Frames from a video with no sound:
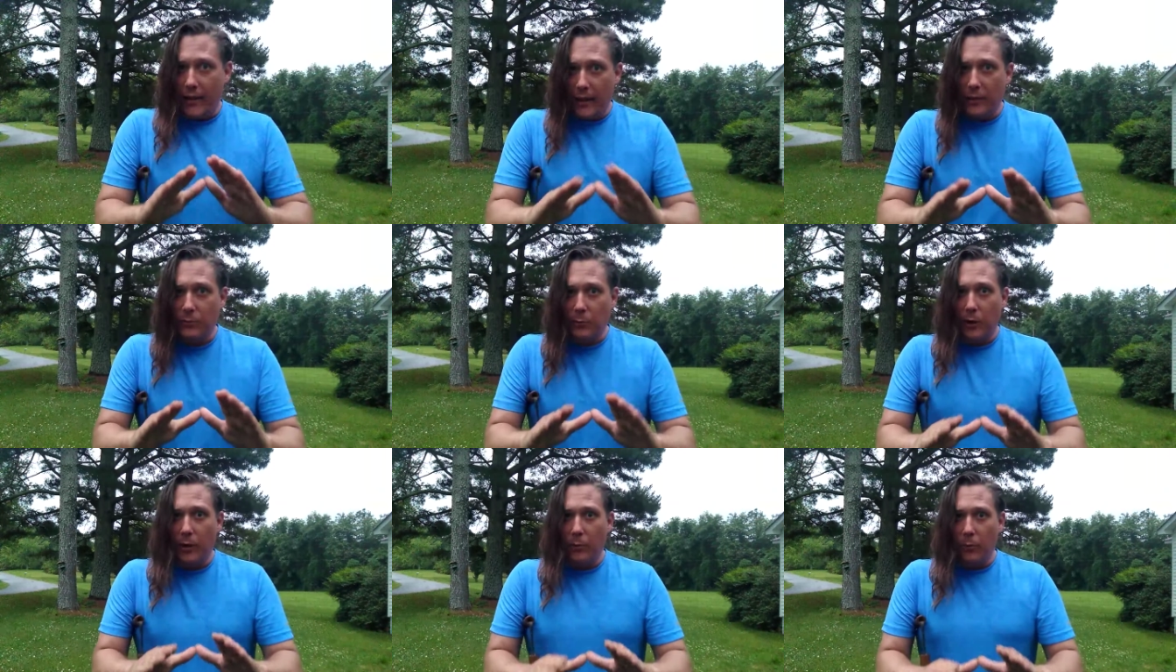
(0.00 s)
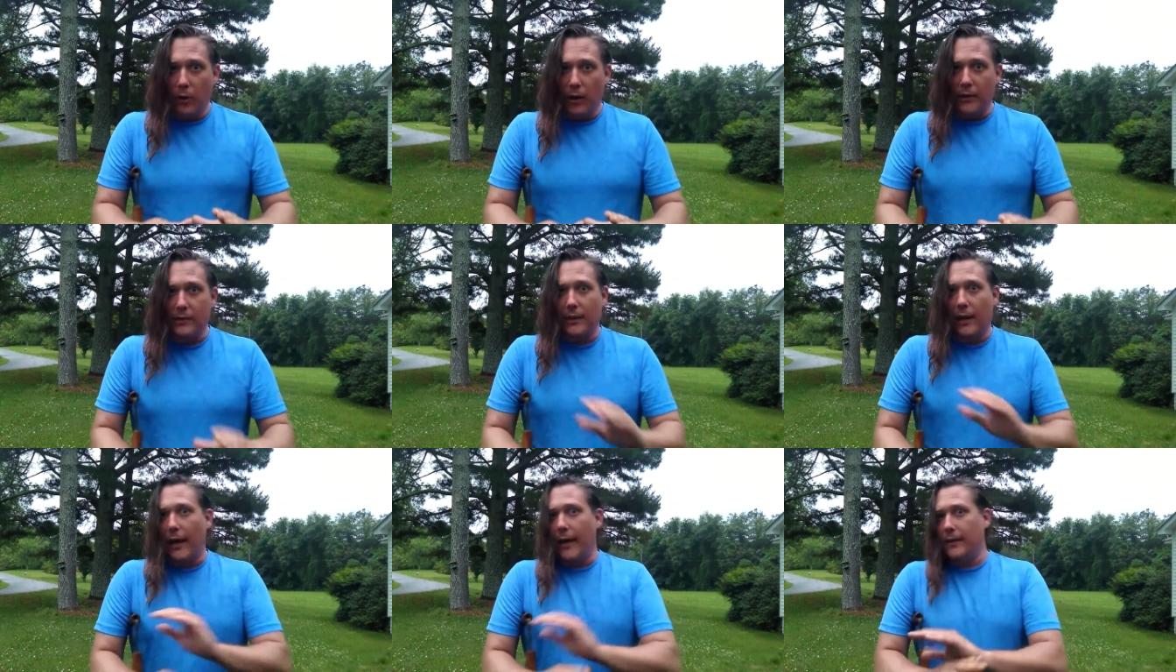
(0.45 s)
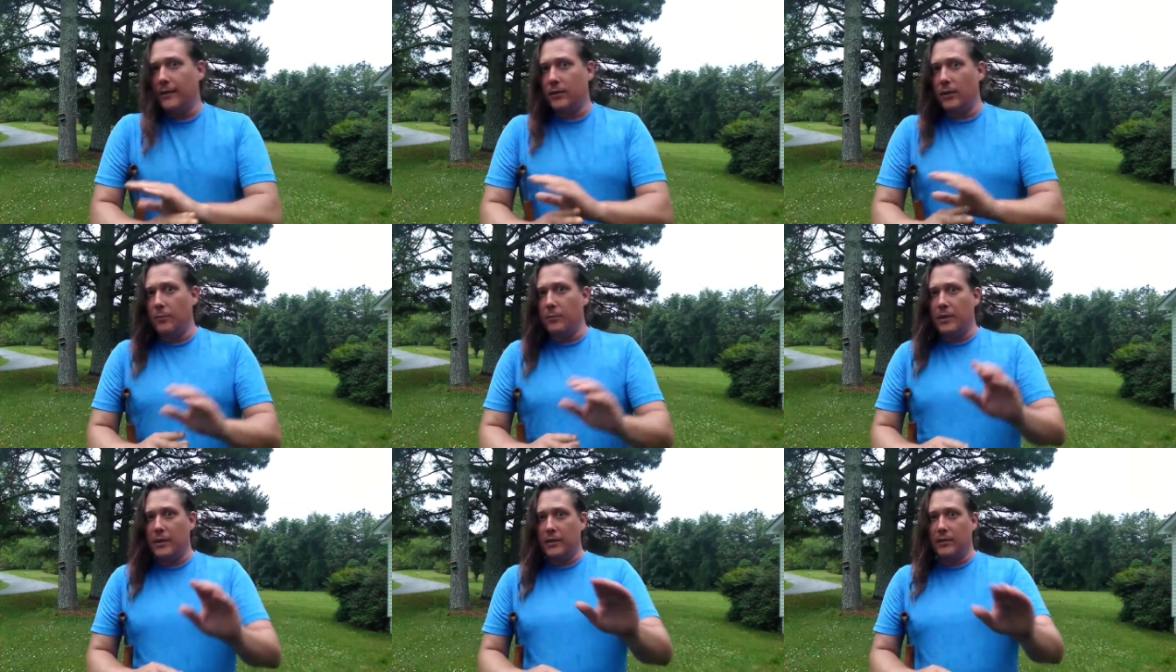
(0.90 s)
That's what it was. I had
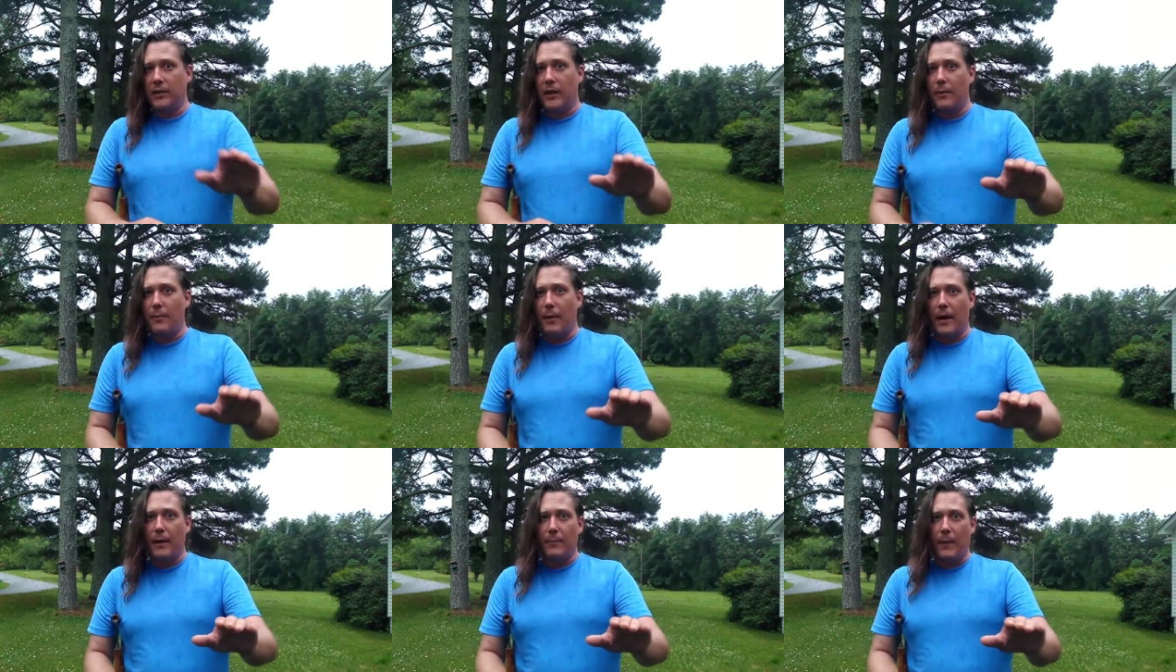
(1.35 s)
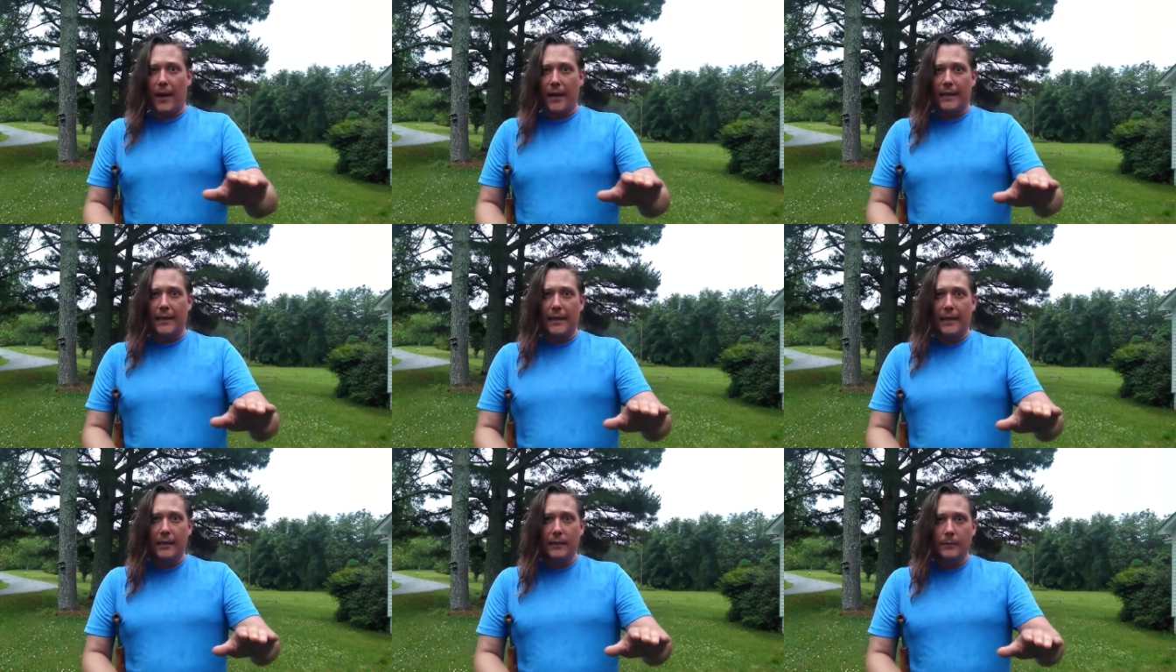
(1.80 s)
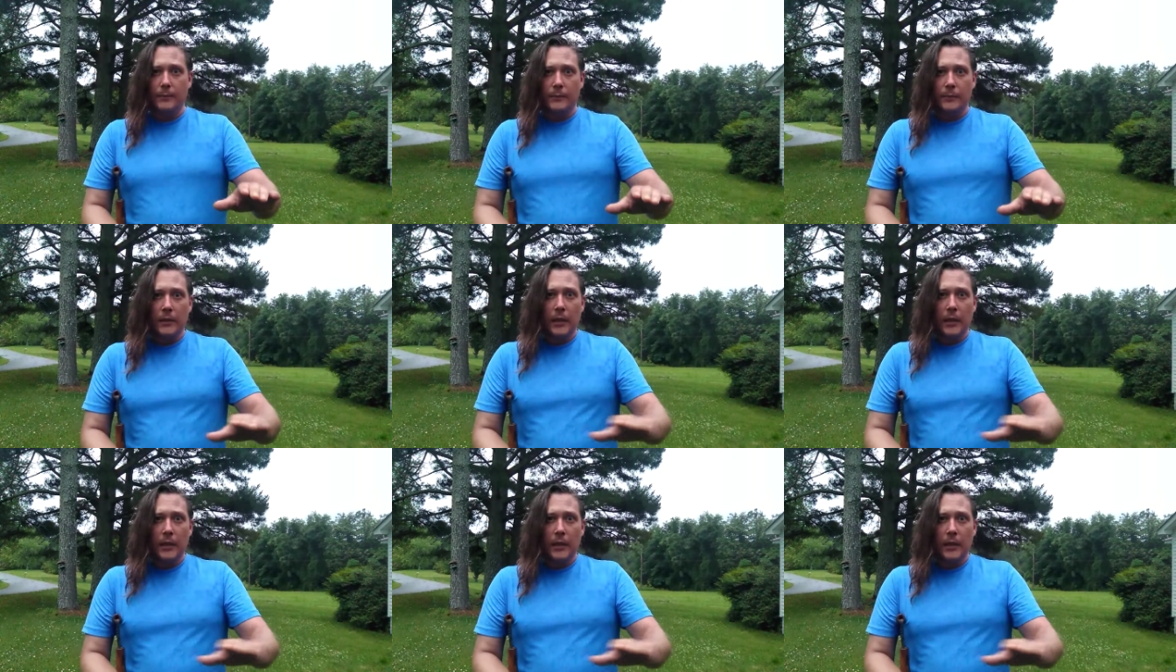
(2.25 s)
something to say about it back then.